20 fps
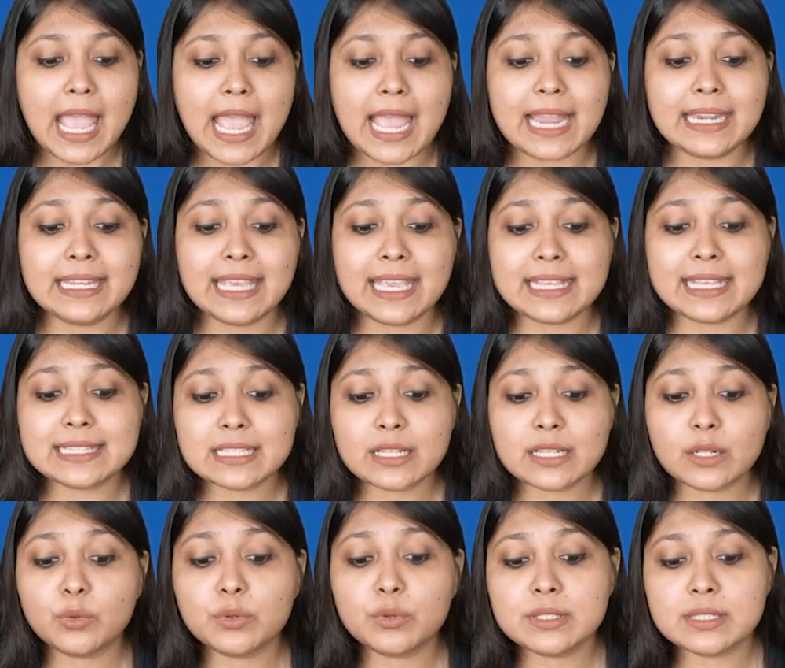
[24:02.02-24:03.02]
and
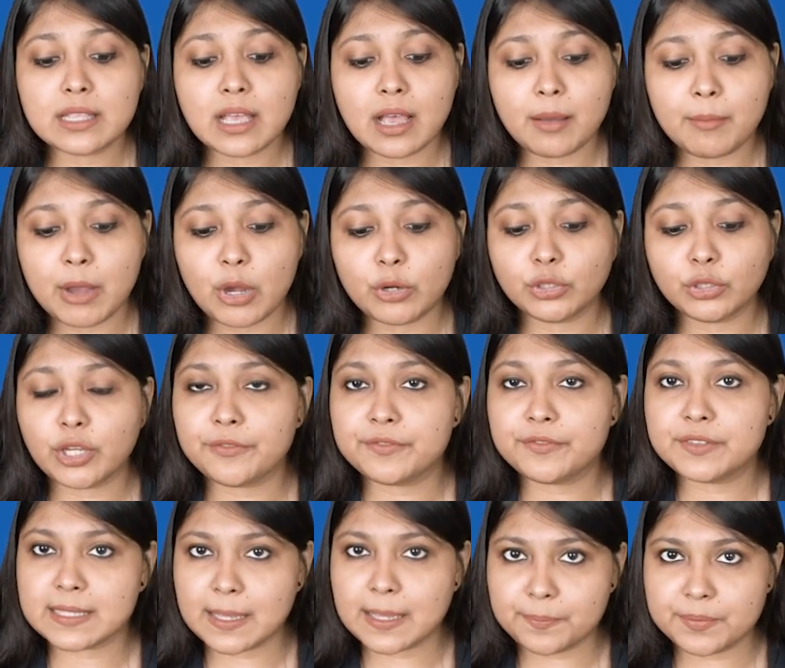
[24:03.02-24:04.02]
excludes the amount of
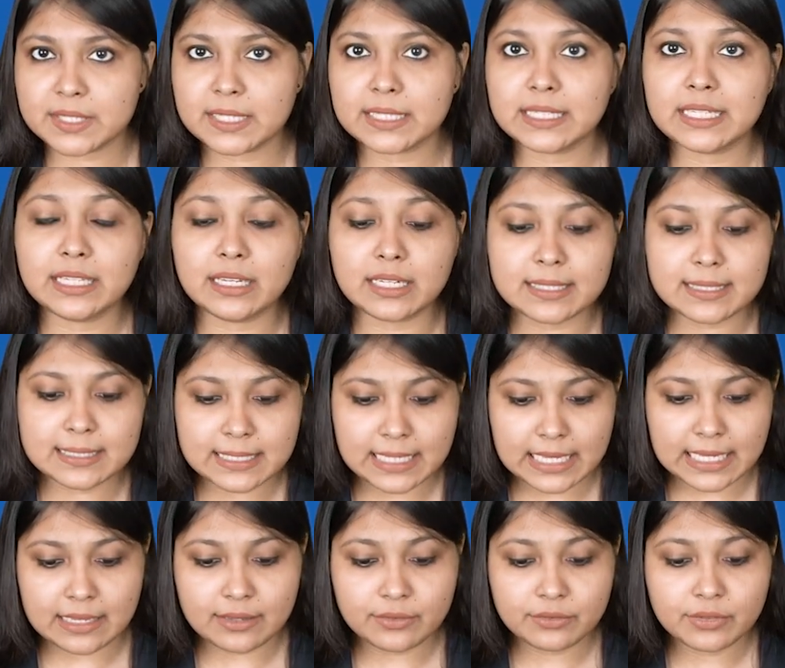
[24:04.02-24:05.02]
subsidy
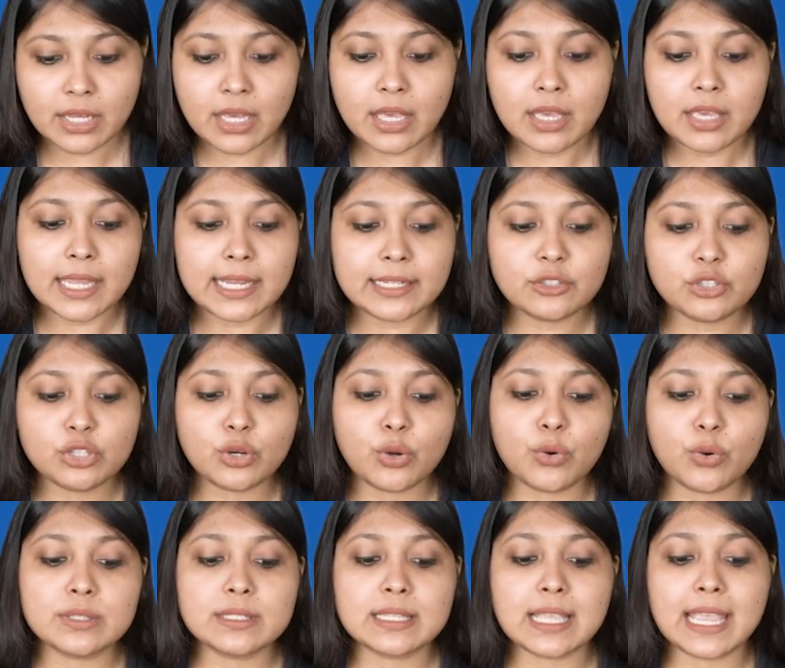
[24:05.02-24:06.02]
received, it
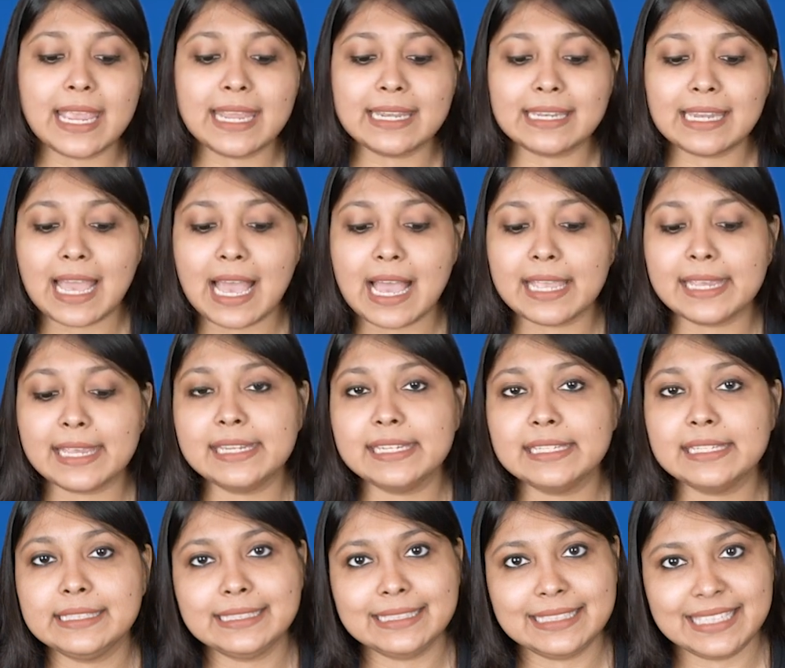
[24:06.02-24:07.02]
shows
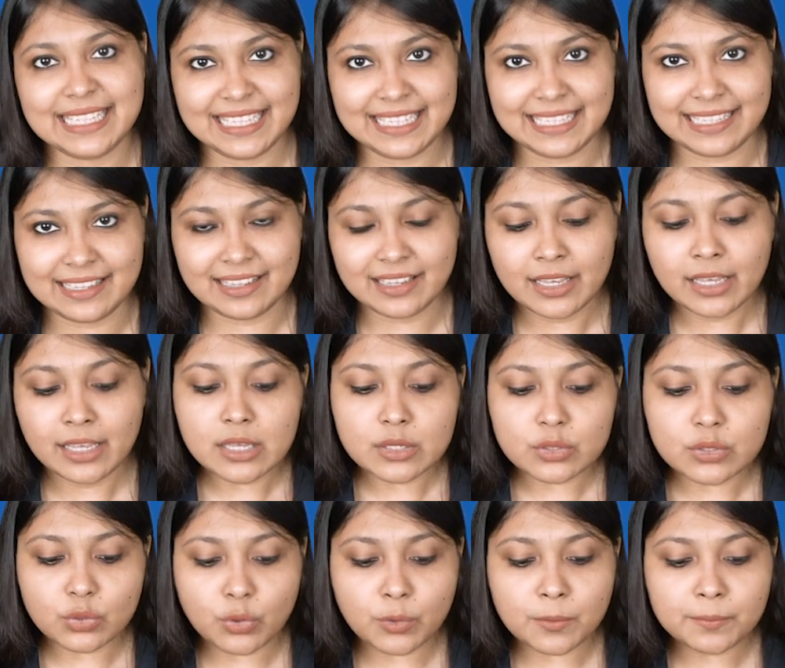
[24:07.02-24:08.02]
NIT.
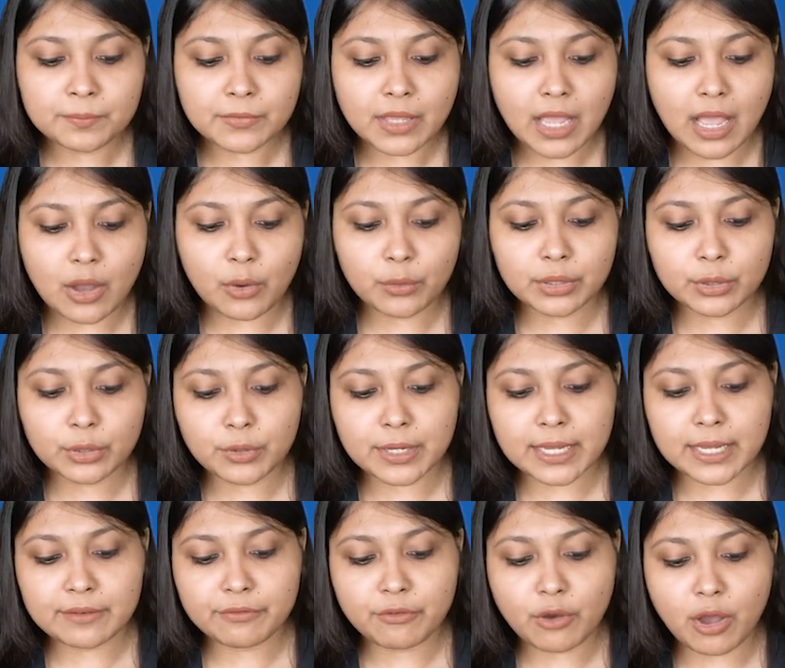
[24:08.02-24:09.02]
So, how you
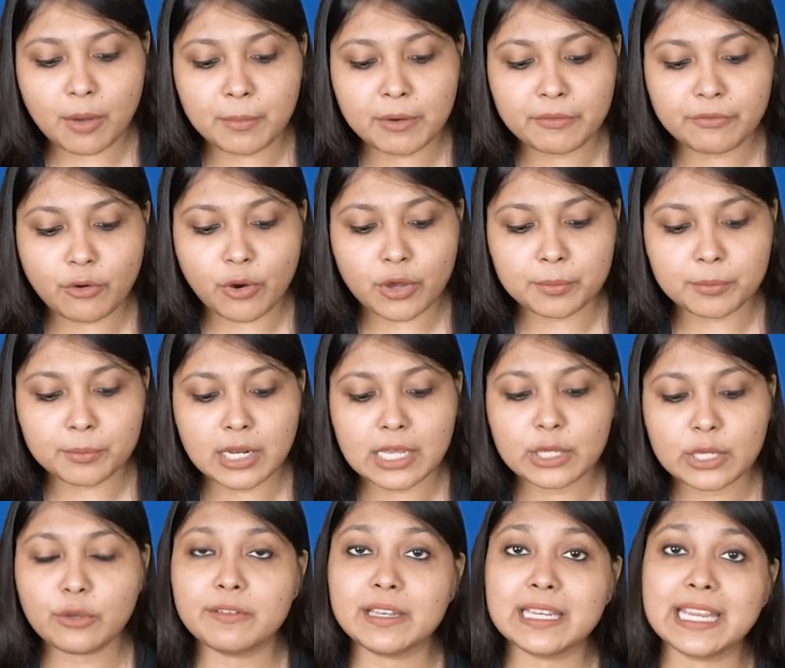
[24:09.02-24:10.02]
can form a
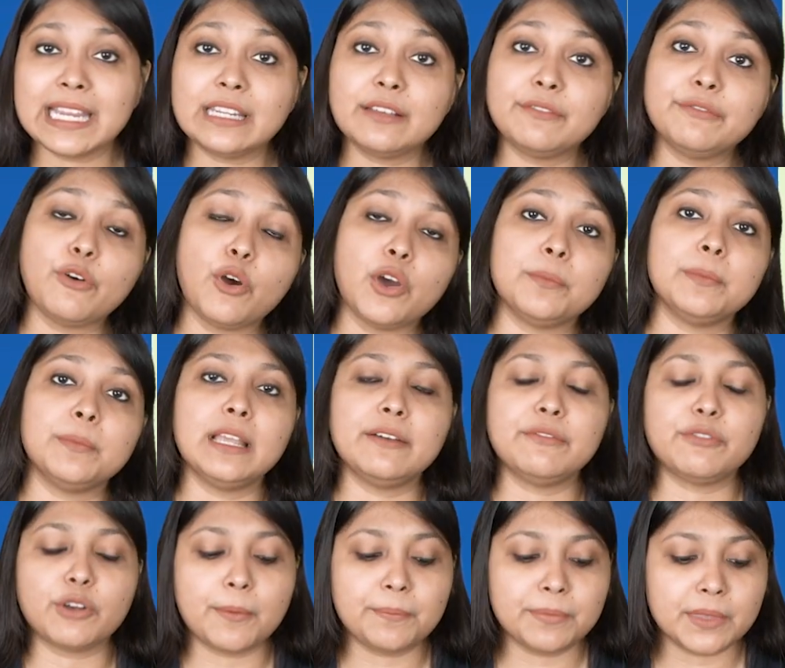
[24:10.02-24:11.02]
formula? You will get a
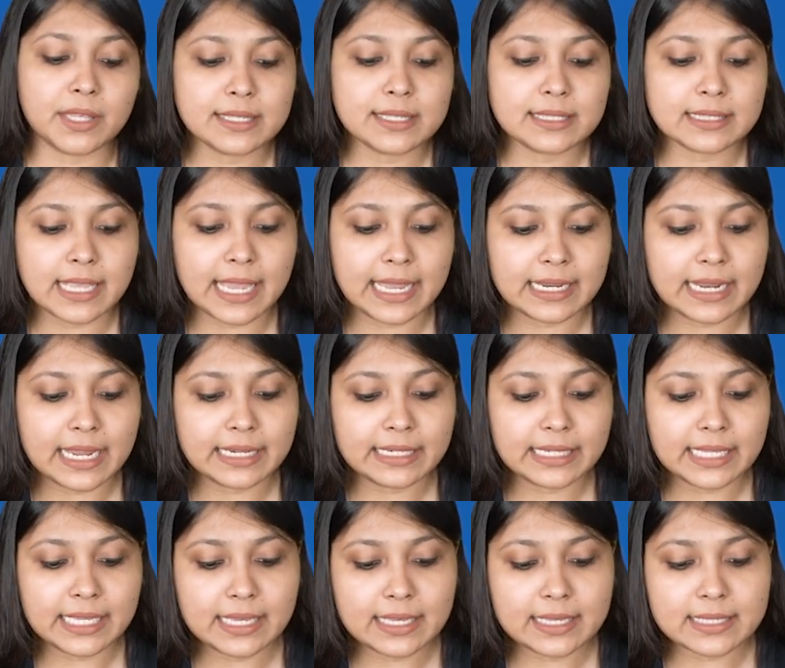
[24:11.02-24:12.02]
formula from this.
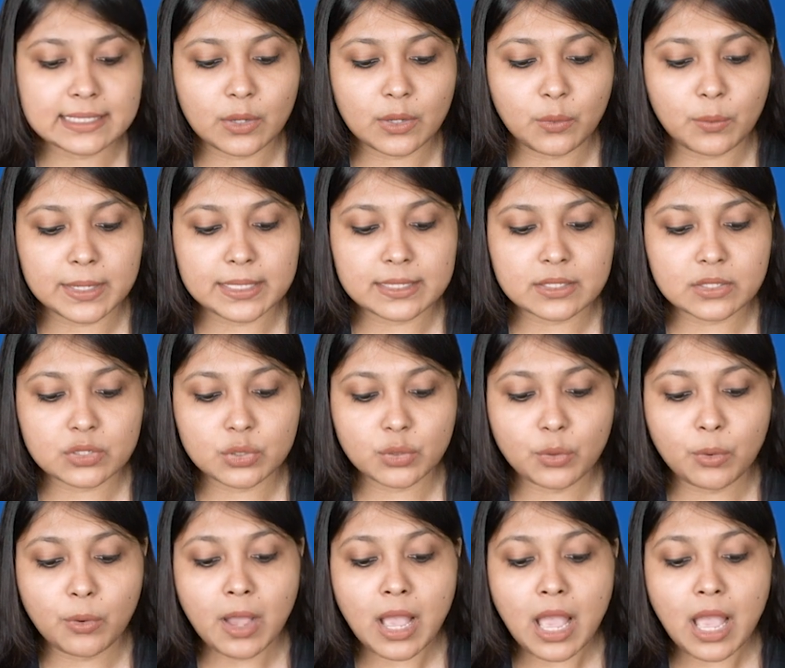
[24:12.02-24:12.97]
NIT is equals to